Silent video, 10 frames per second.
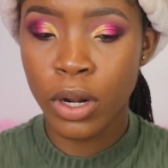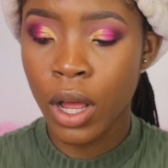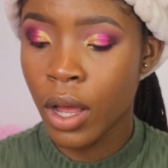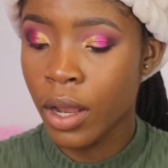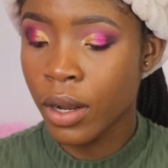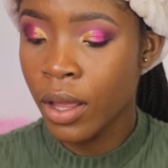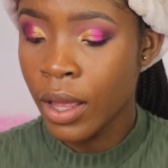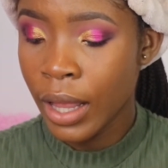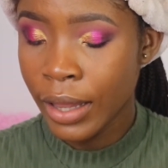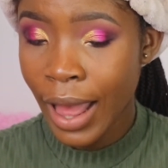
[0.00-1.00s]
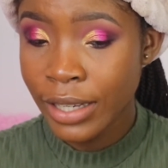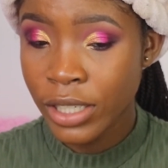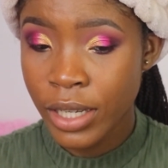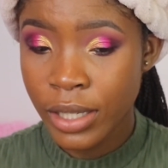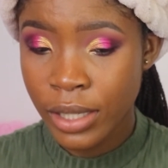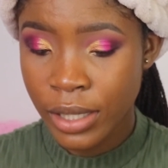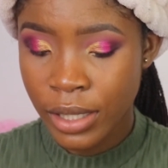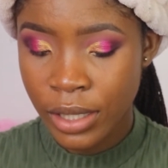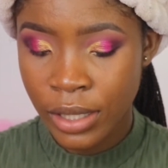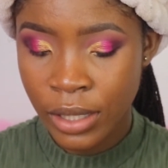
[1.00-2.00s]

put on lashes.